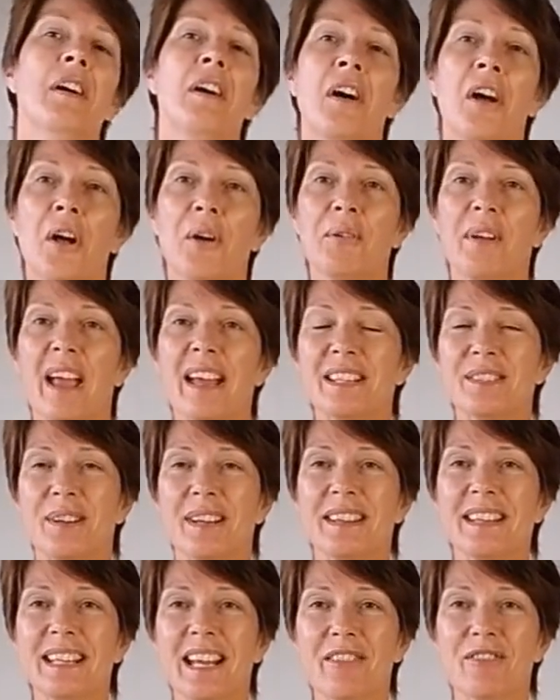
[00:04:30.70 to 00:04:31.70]
Okay, so I
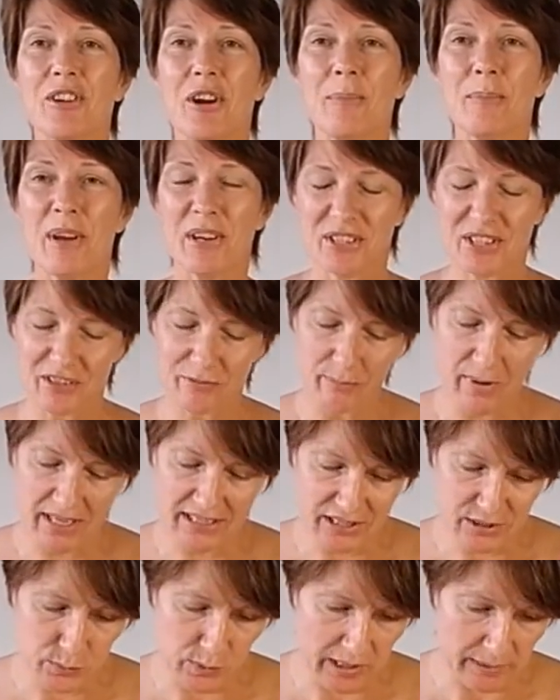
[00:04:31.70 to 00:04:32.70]
think I've got most of my
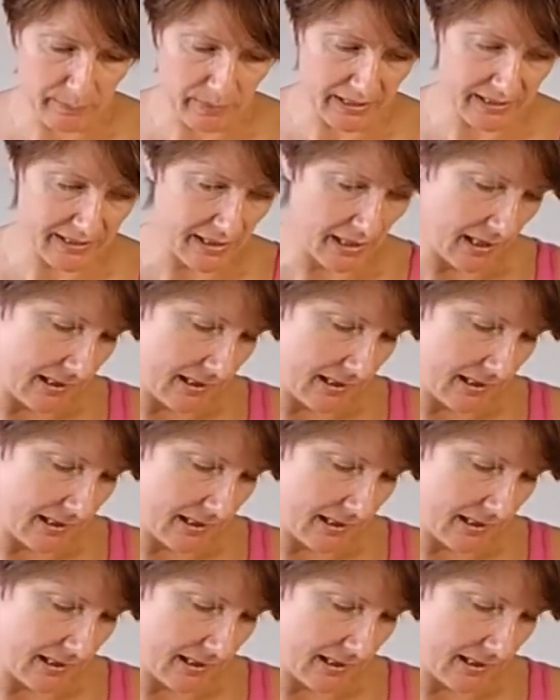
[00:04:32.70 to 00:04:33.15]
swiping done